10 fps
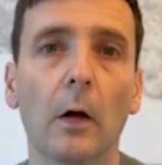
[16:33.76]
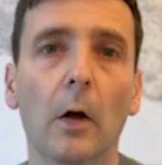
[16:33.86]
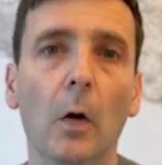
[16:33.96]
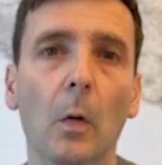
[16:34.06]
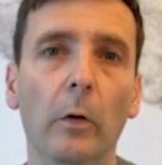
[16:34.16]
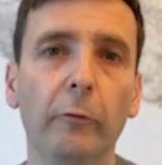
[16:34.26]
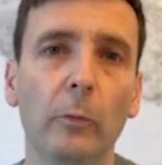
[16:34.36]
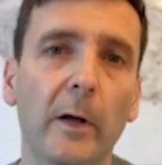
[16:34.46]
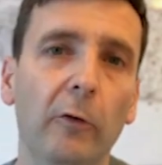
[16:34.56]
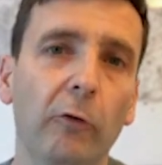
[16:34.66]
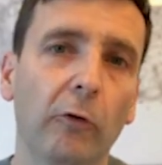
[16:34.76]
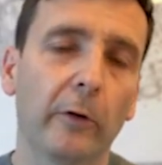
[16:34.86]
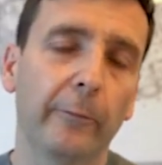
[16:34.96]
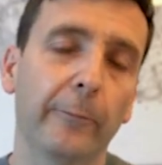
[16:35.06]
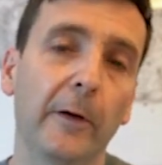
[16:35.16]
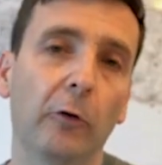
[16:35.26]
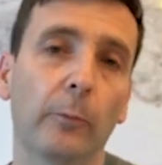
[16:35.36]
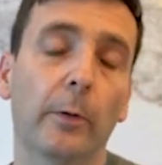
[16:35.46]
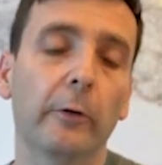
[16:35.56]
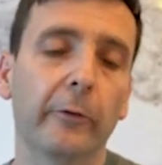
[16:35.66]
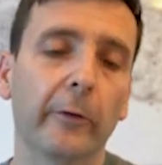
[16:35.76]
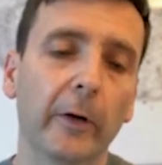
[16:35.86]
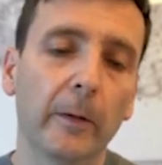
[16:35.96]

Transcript: Once your mesh has finished processing,